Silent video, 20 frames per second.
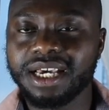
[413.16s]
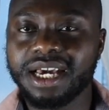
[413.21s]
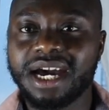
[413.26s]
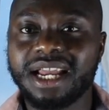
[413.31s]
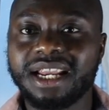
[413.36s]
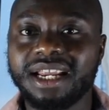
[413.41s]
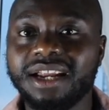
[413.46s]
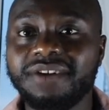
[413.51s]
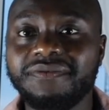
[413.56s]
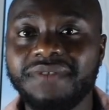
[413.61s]

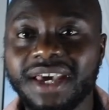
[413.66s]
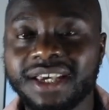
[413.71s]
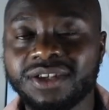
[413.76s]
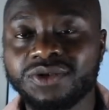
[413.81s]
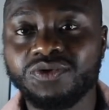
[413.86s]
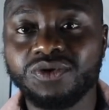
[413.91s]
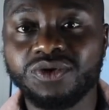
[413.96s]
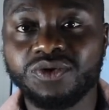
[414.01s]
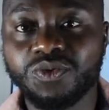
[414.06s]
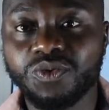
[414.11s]
And another
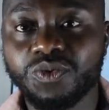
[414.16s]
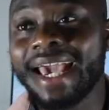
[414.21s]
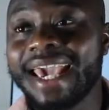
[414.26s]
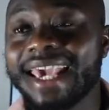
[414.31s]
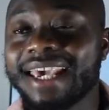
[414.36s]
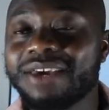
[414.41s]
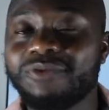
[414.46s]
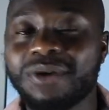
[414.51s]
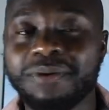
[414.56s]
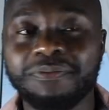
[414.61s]
excuse I
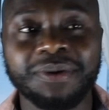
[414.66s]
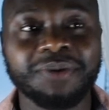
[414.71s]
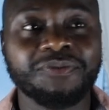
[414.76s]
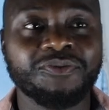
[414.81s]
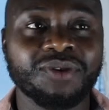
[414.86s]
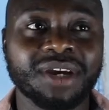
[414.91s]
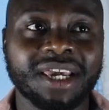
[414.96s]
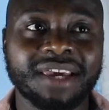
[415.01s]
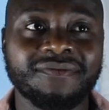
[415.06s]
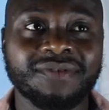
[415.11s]
hate when
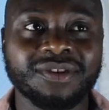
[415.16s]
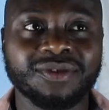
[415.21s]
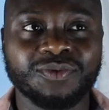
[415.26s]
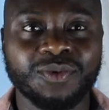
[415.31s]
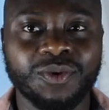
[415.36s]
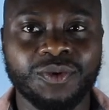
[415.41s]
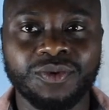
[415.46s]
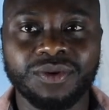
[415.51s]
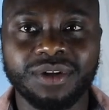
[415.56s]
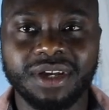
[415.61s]
people give as
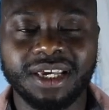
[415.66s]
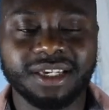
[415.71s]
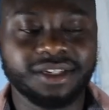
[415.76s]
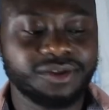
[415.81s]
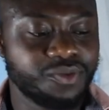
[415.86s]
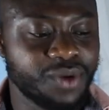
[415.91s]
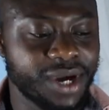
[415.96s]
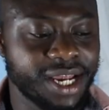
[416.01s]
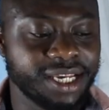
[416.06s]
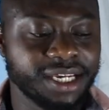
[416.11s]
well
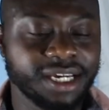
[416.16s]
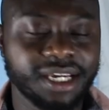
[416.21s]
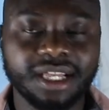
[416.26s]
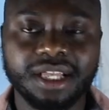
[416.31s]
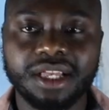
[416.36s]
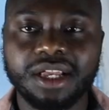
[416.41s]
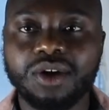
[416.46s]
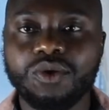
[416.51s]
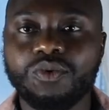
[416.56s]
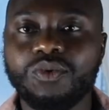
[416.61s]
is when
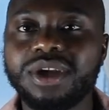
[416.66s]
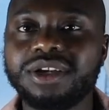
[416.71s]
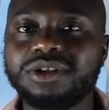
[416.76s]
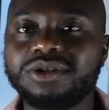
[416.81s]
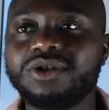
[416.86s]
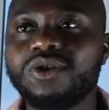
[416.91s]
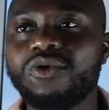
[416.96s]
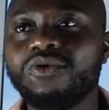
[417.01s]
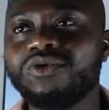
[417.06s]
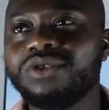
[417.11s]
you
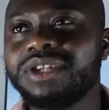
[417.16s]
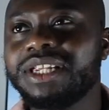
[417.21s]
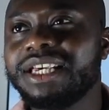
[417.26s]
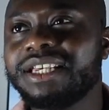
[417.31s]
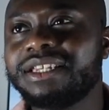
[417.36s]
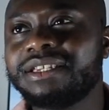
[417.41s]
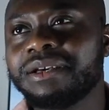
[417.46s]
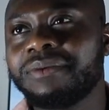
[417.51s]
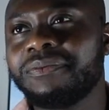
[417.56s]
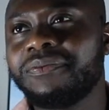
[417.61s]
know you
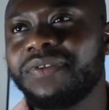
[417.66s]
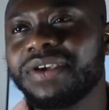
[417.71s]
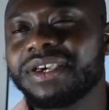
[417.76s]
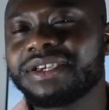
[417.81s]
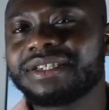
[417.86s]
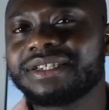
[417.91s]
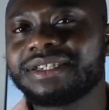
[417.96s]
need something,